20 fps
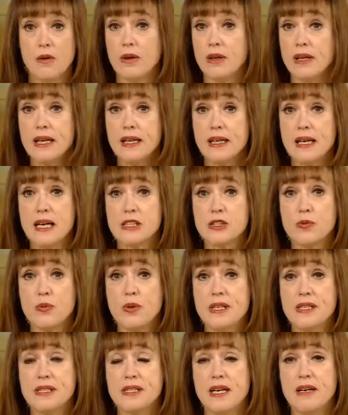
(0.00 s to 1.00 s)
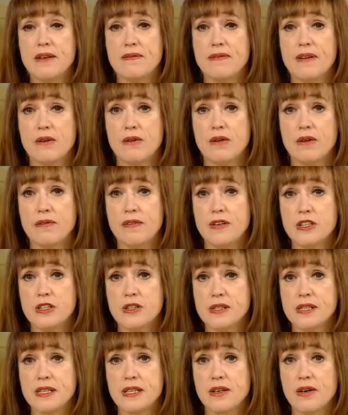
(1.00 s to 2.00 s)
Well, late last week, state and federal
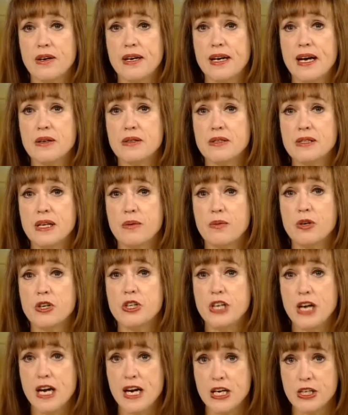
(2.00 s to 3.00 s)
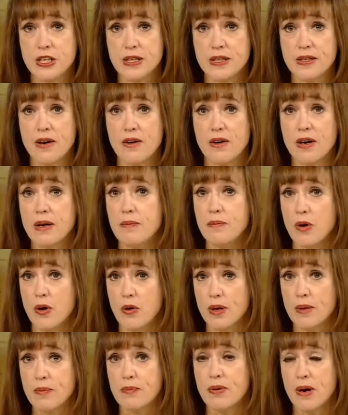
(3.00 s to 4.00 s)
officials here announced they were changing their
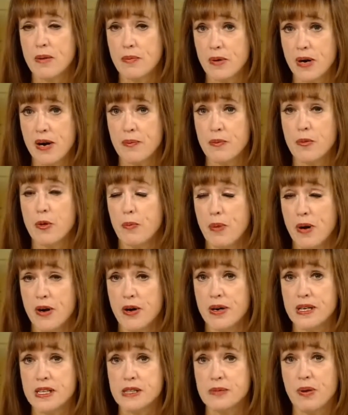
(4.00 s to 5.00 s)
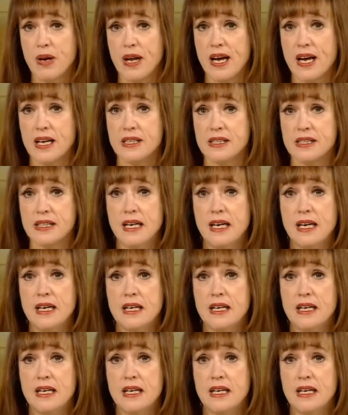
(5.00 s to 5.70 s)
Ebola preparedness plans.